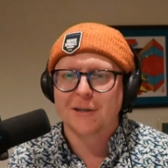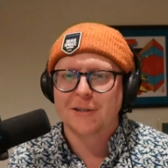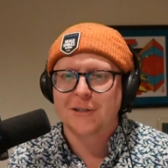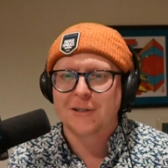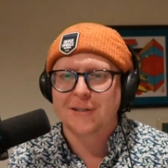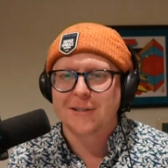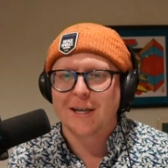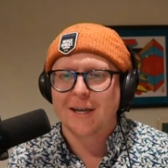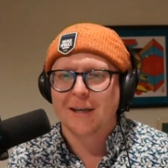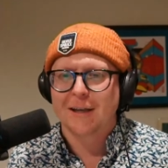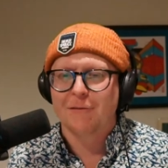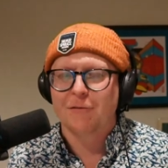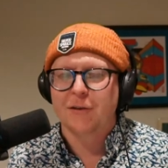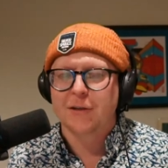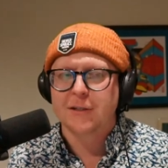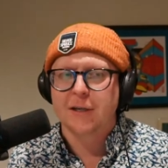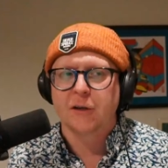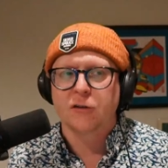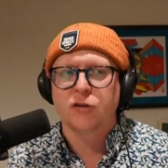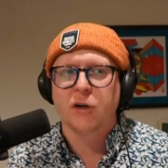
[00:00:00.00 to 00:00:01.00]
it's just like it
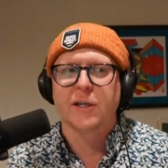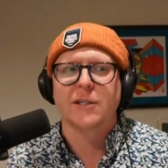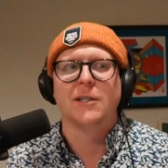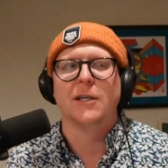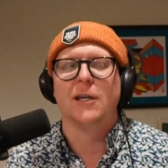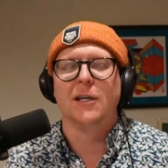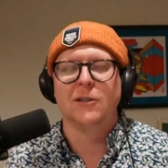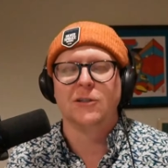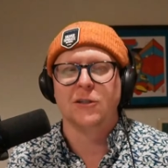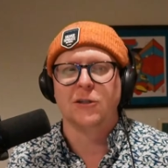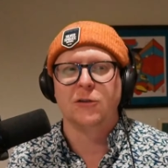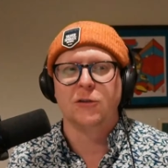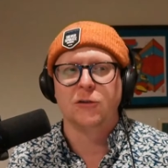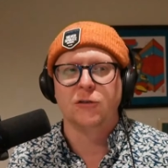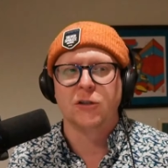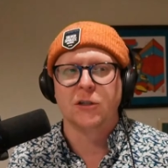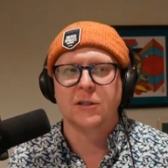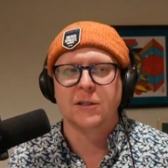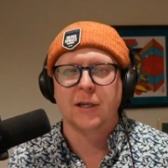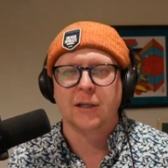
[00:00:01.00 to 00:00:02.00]
feels like trust in
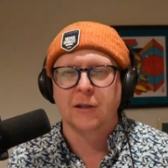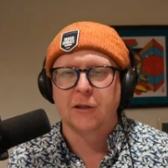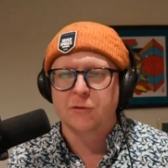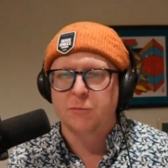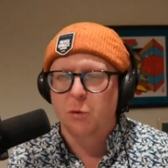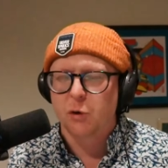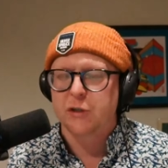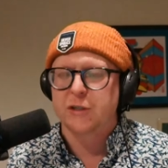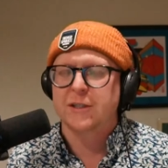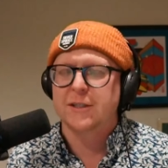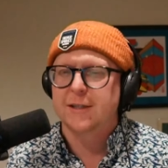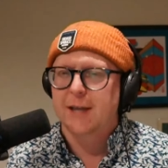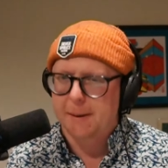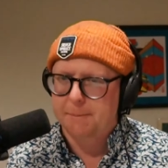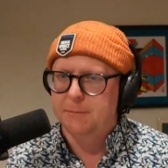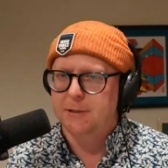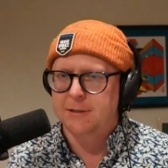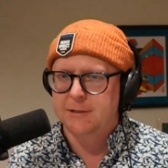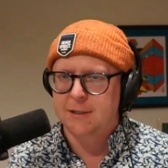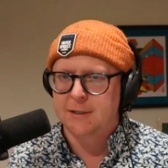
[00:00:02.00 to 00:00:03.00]
institutions like there's more
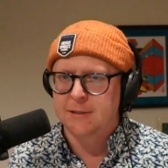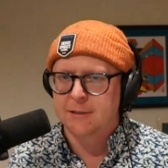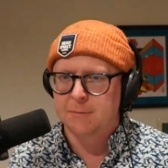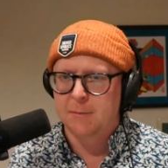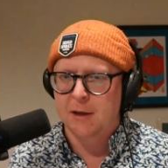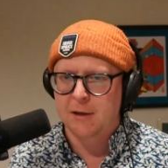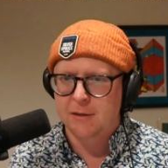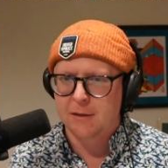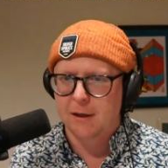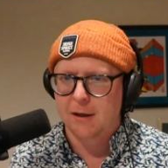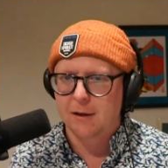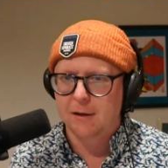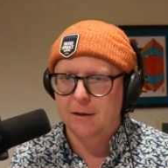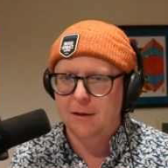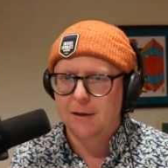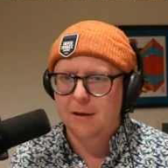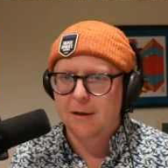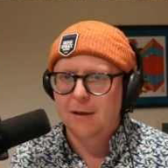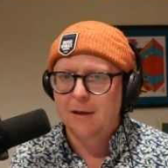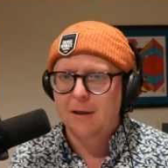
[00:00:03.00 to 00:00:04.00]
skepticism i
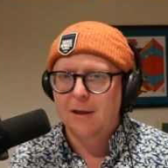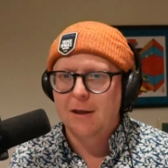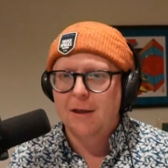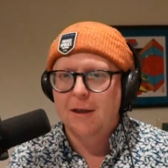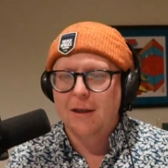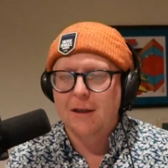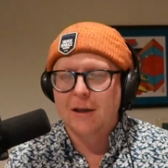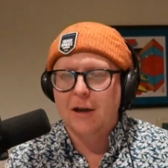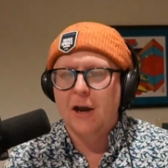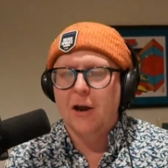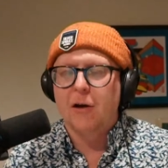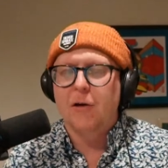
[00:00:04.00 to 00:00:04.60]
think yeah, yeah you yeah.